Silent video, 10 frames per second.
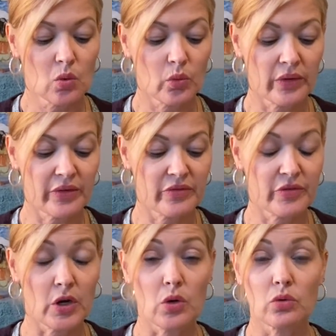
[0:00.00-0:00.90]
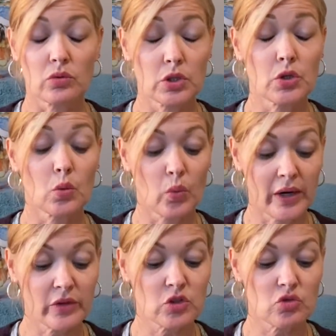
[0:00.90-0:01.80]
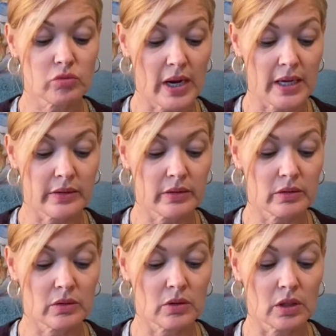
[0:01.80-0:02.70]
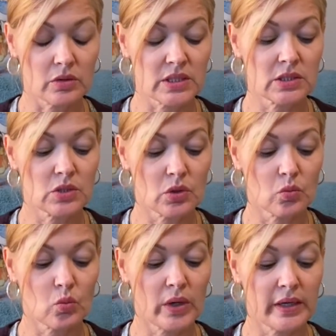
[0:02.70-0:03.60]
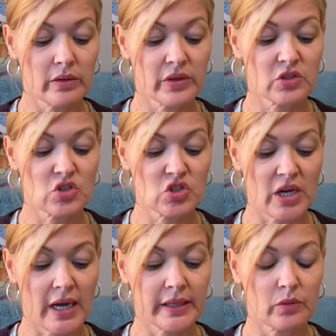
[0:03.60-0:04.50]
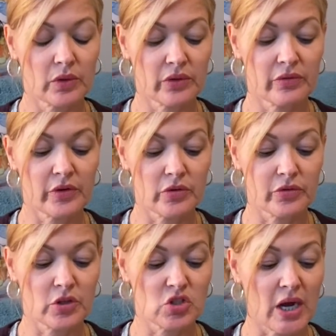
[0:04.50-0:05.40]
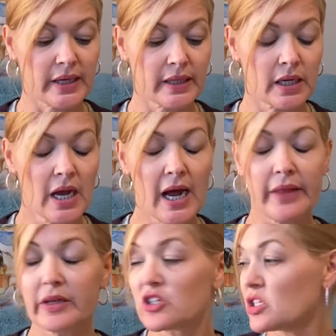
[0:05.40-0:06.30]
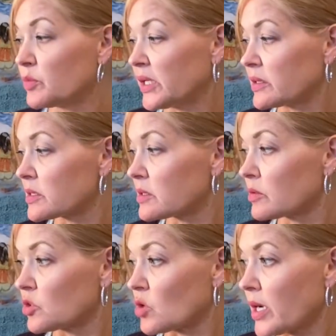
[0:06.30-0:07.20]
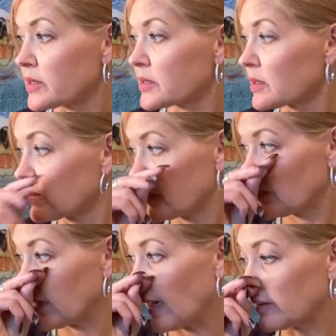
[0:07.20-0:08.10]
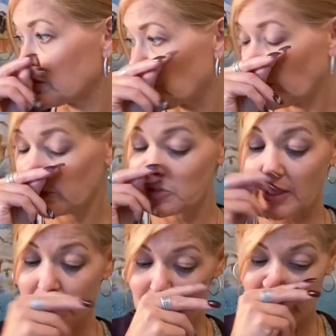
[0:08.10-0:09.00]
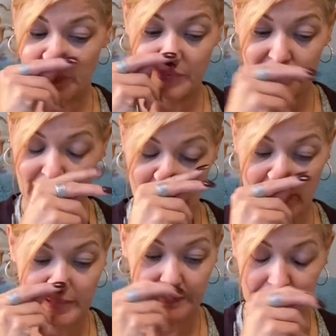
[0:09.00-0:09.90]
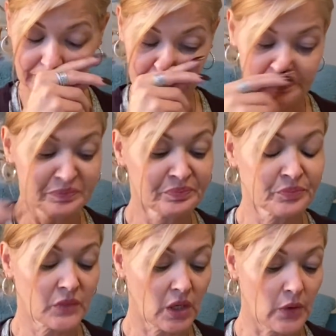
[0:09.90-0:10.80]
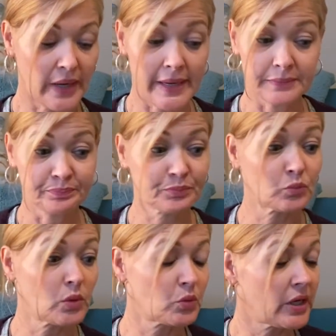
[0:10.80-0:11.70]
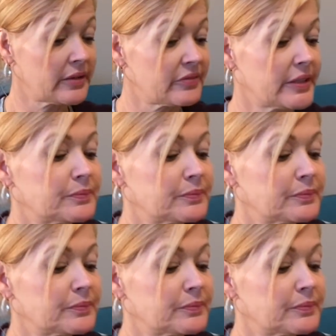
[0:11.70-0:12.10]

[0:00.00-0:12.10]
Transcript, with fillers: with the faux, you can wear the dress, oh, it says you can wear the jacket with the faux fur jacket. I think she means the dress. Yeah, you can wear the dress with the faux fur jacket. Okay, one more outfit.